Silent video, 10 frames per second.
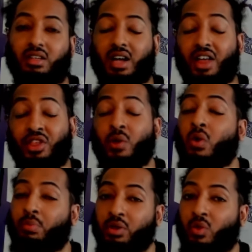And they
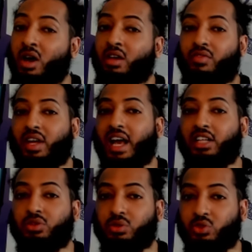won't be wrong if they
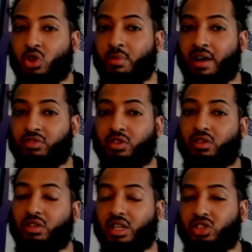cancel Storm
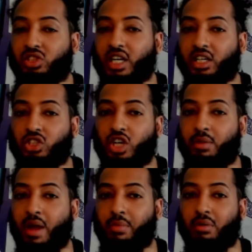after a second trade
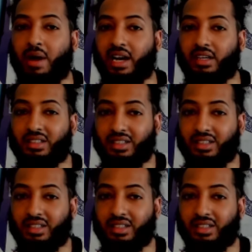paperback.